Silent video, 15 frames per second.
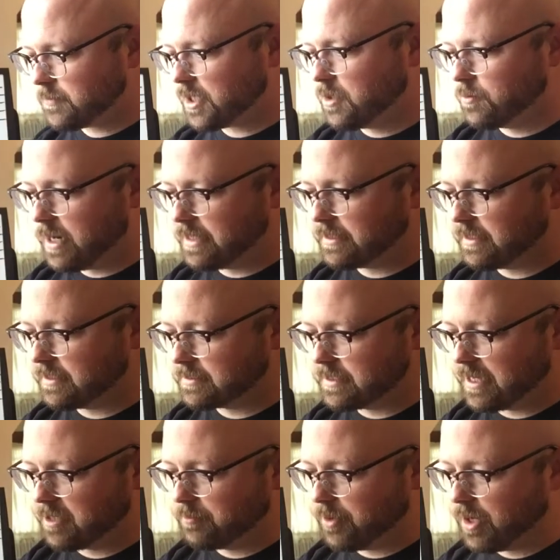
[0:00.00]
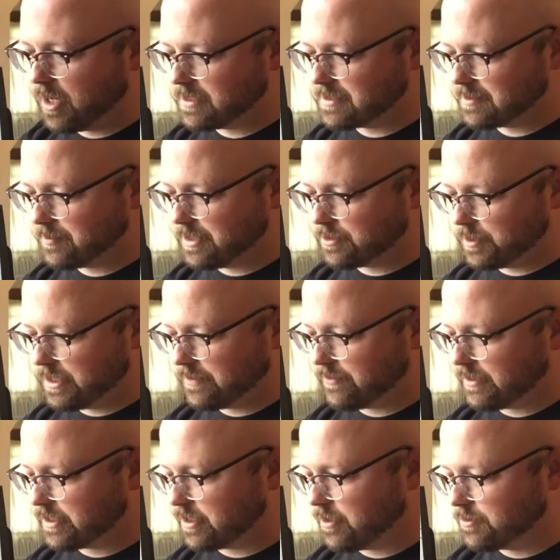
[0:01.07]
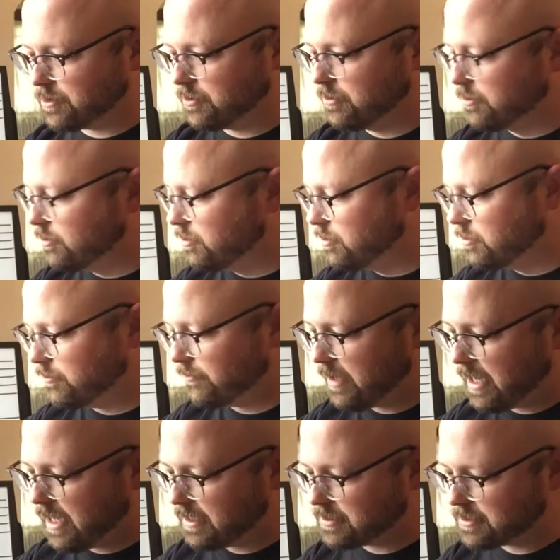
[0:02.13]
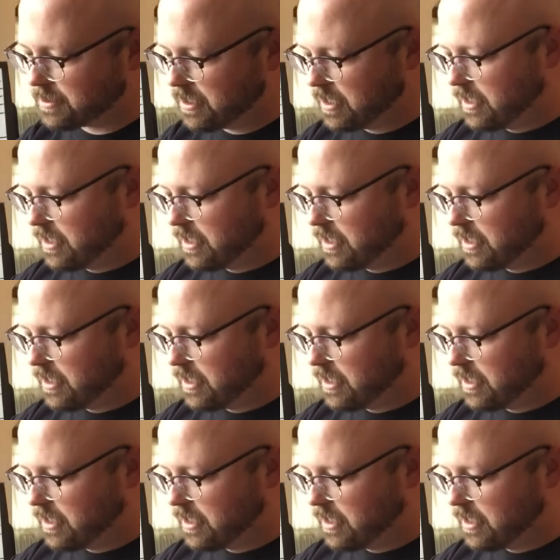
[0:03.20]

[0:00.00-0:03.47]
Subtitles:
Write these down. Pause in between if I go too fast.